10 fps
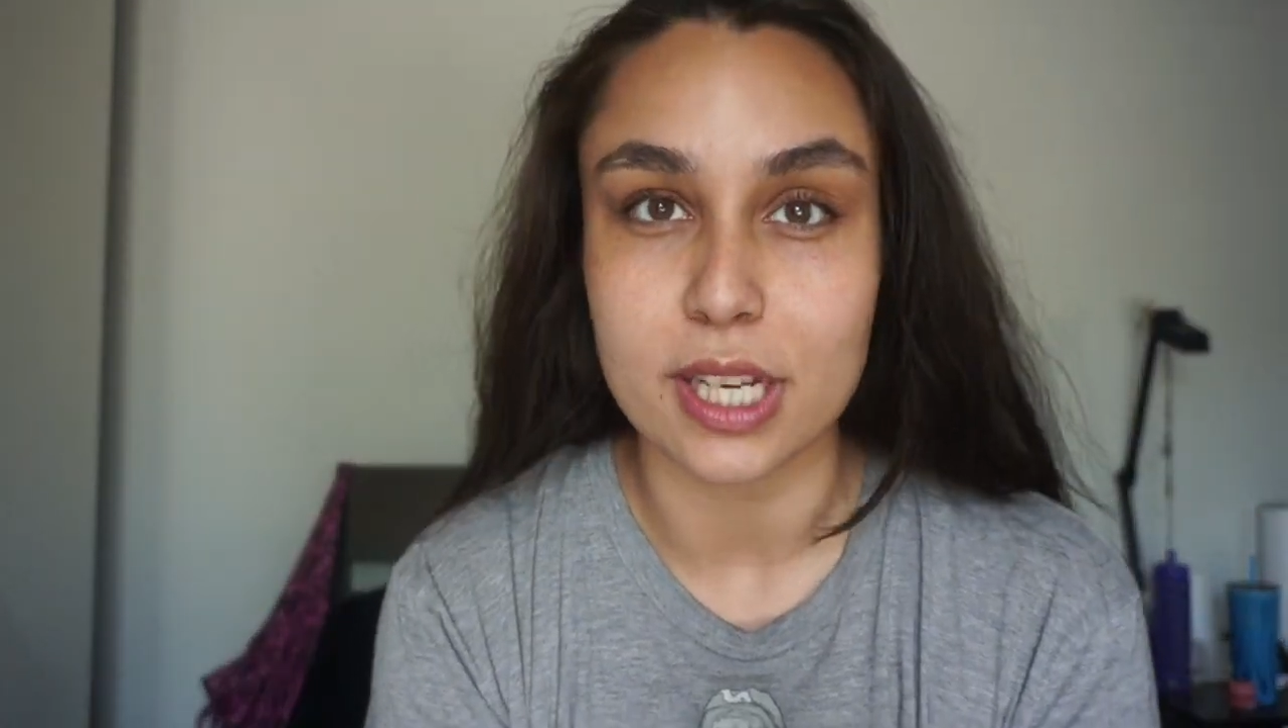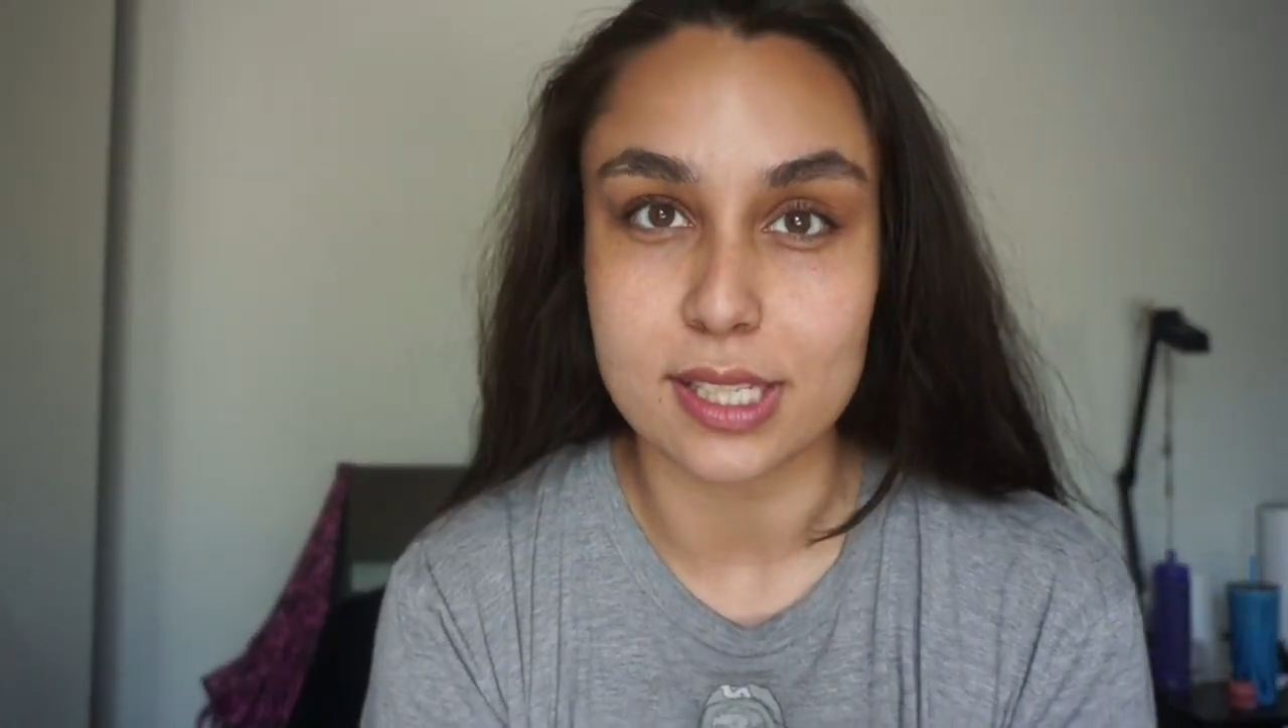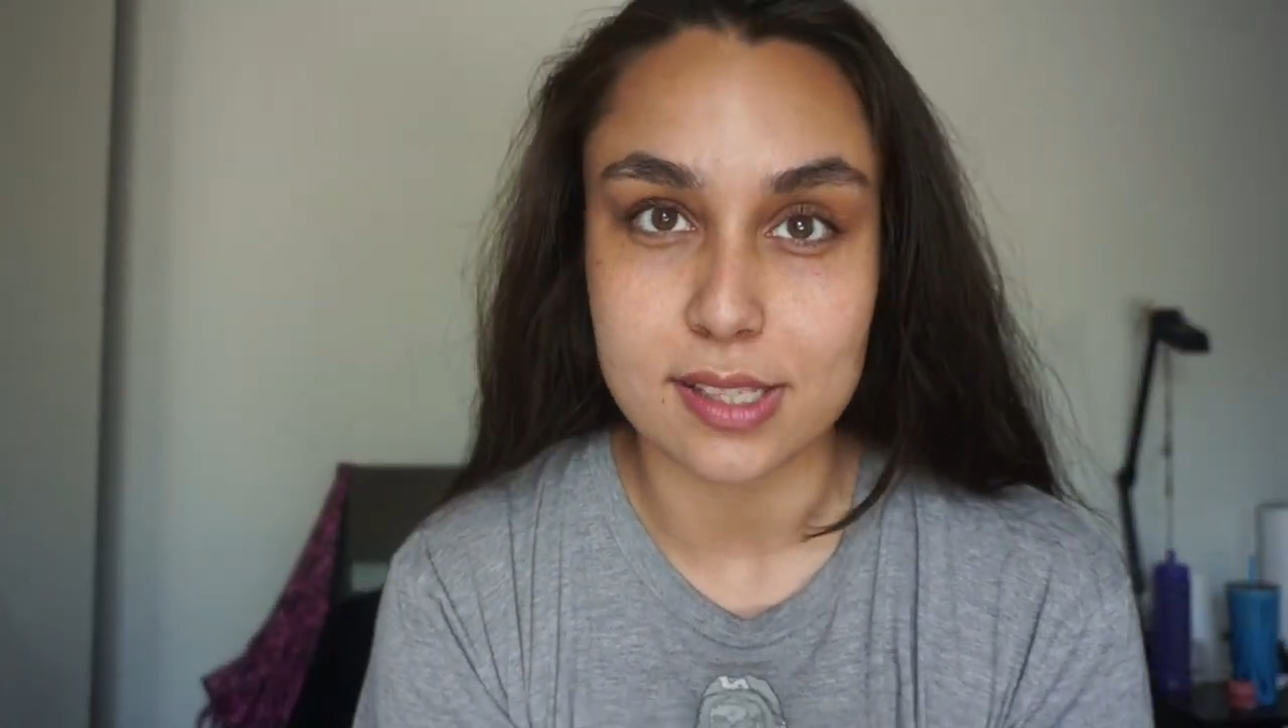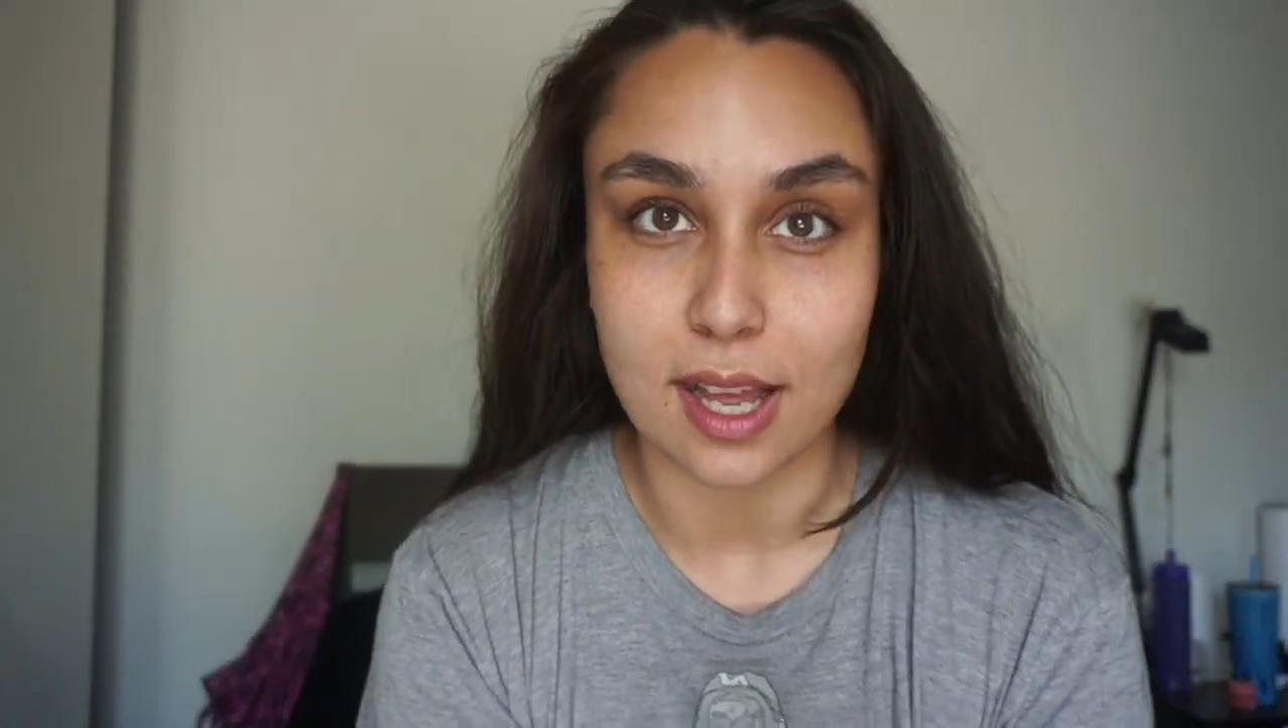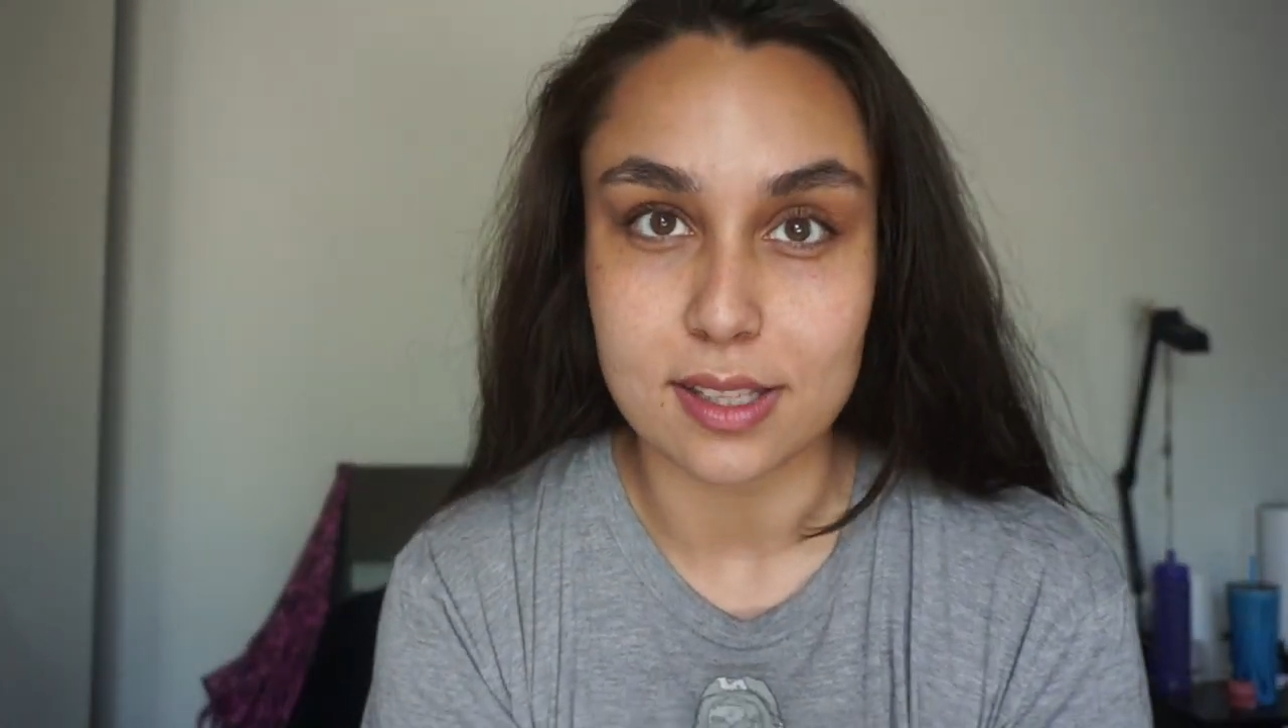
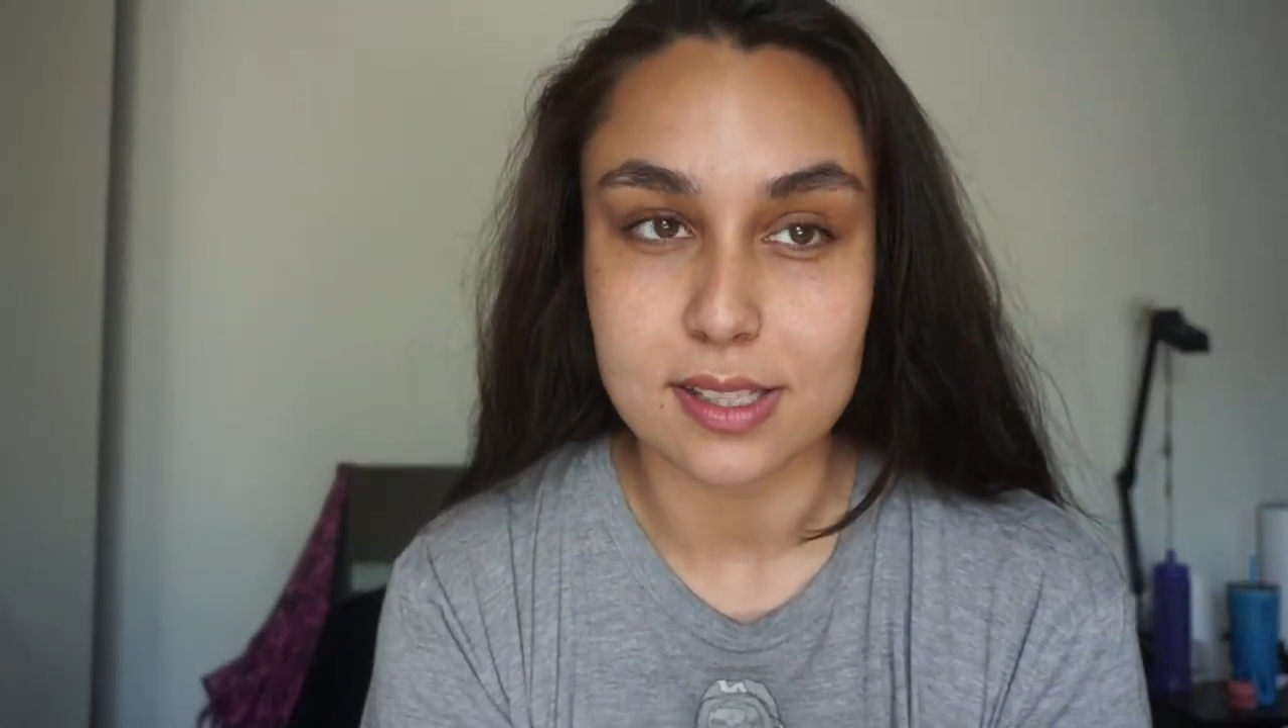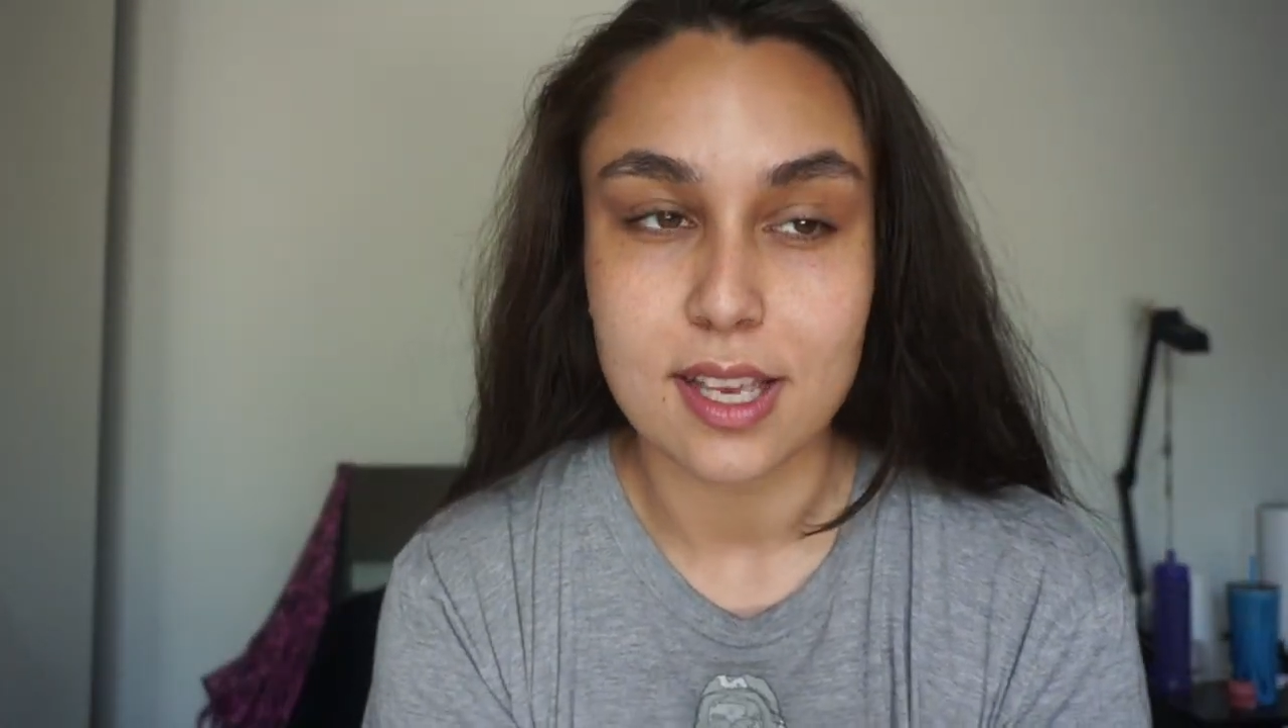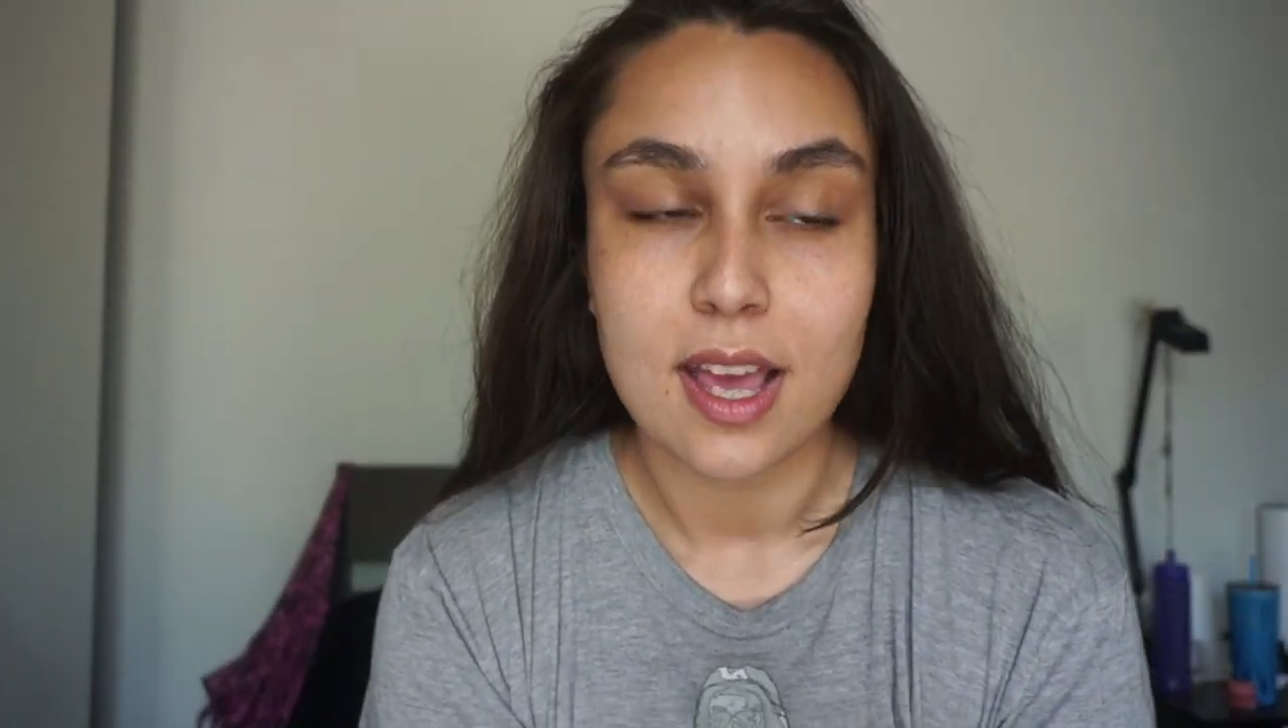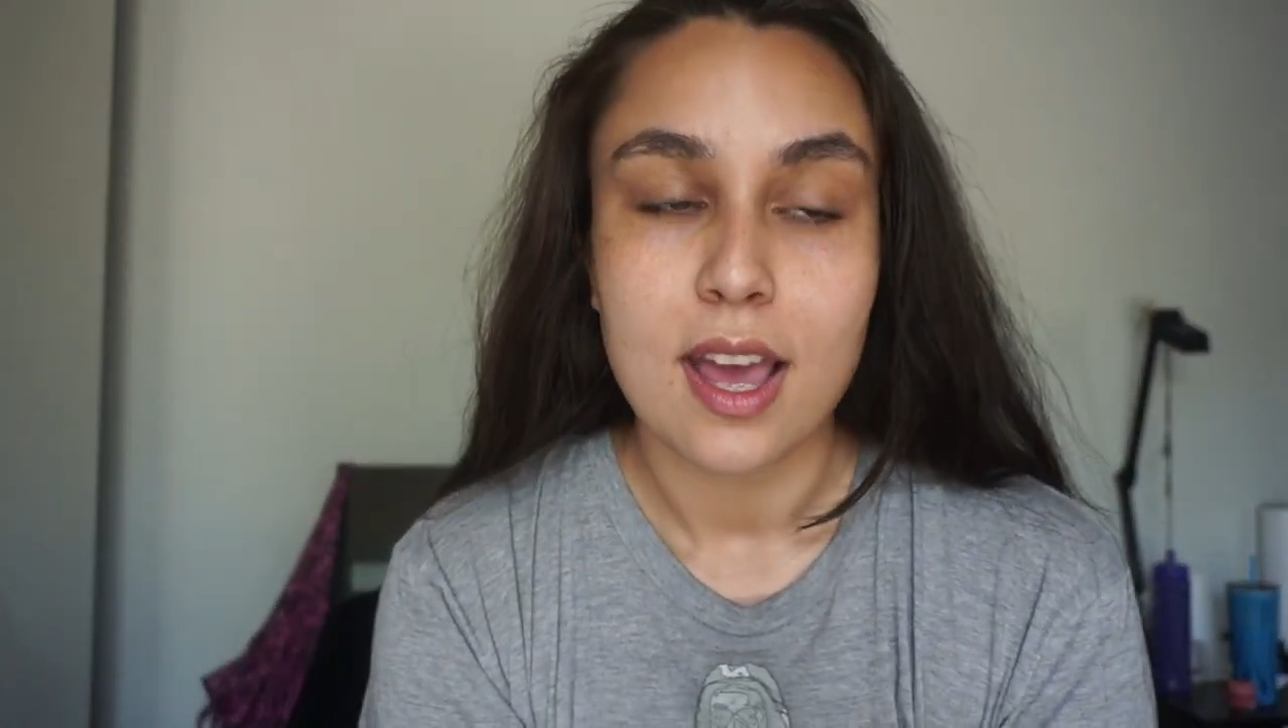extent.